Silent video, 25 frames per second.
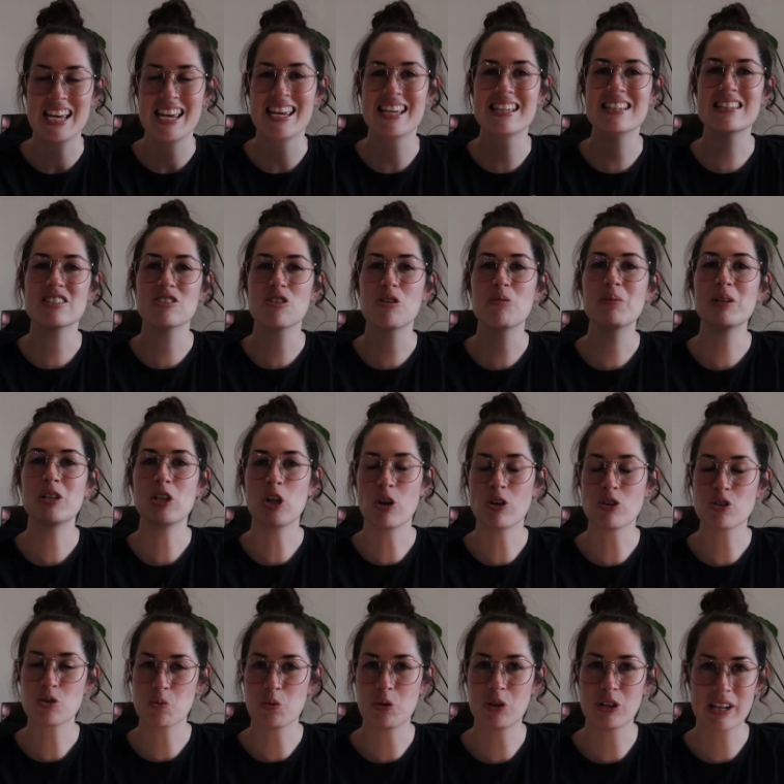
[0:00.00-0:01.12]
he hasn't told me not
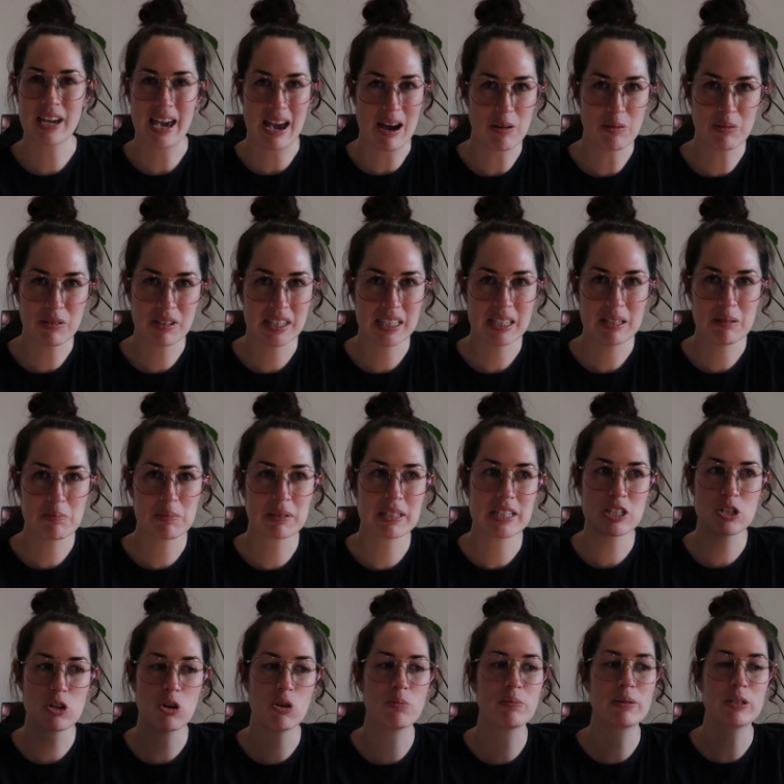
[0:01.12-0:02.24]
to work out with it, but he
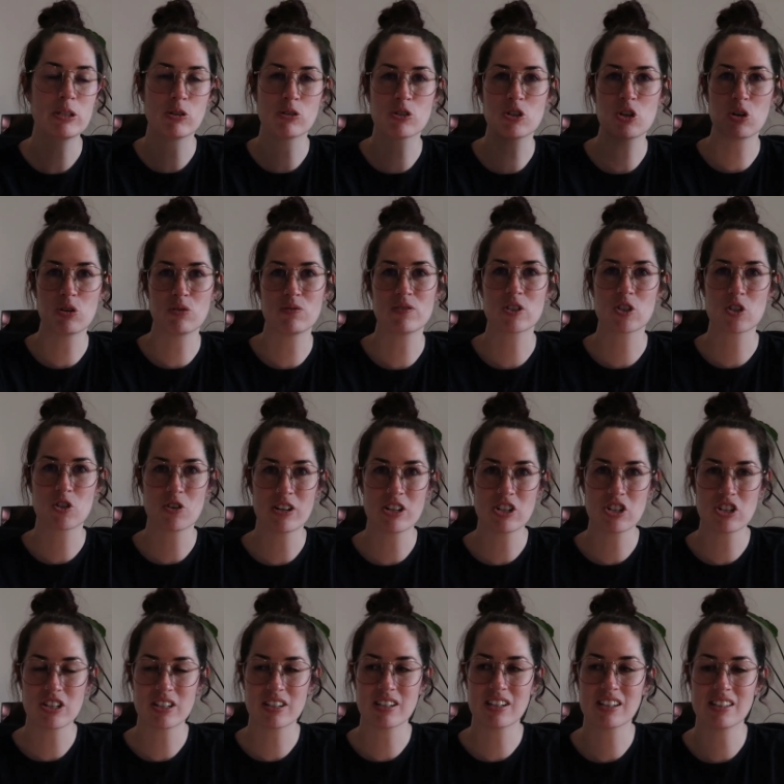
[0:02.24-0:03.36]
told me not to overstretch
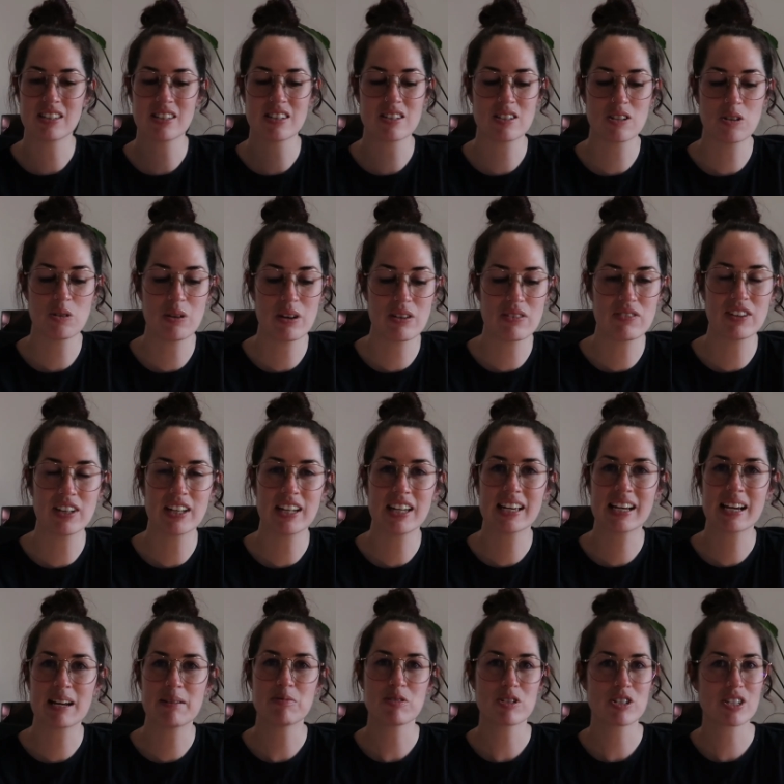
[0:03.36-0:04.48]
it, and so I feel
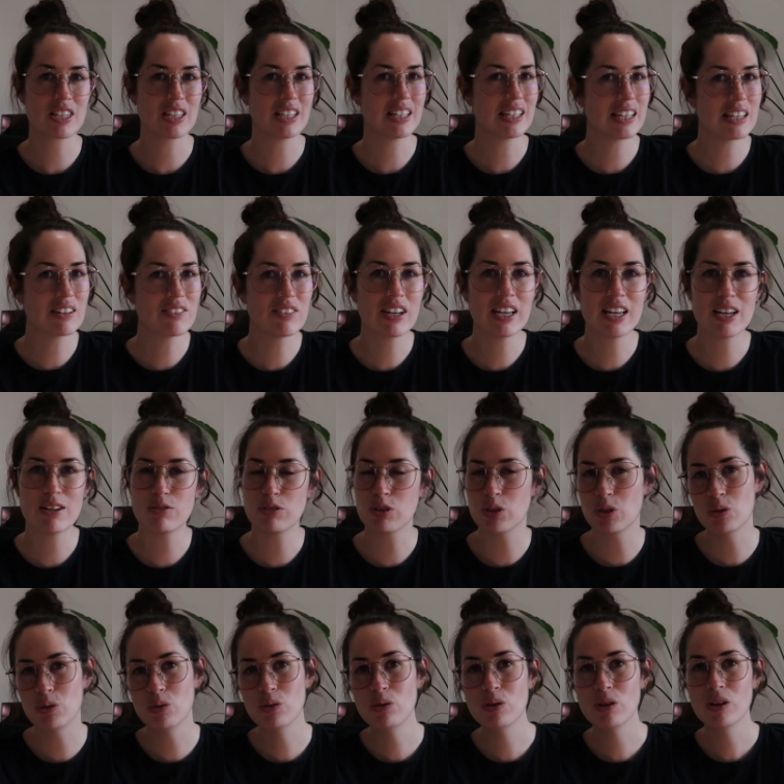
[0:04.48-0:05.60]
like I'm just going to give it a
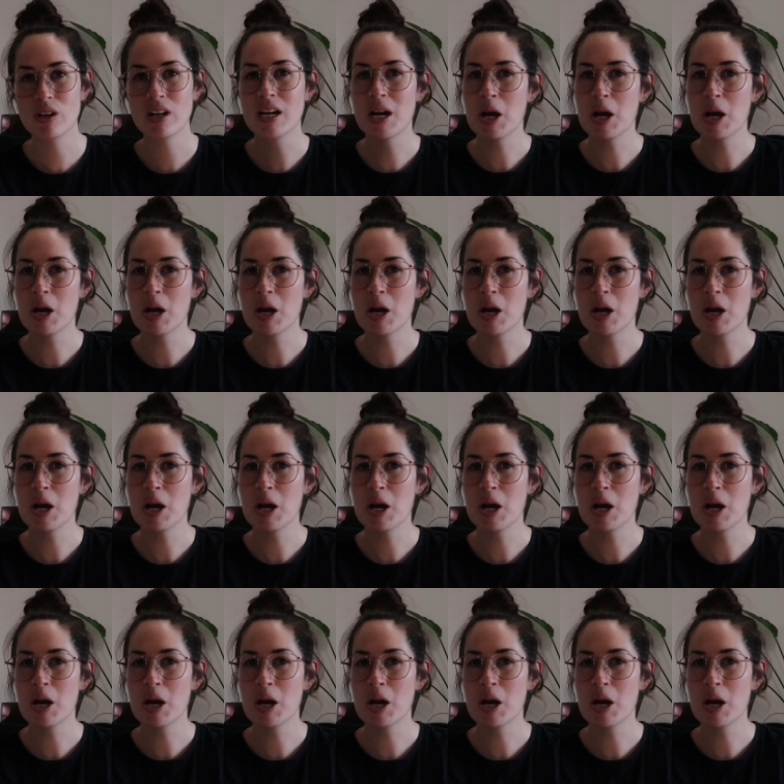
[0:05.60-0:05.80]
few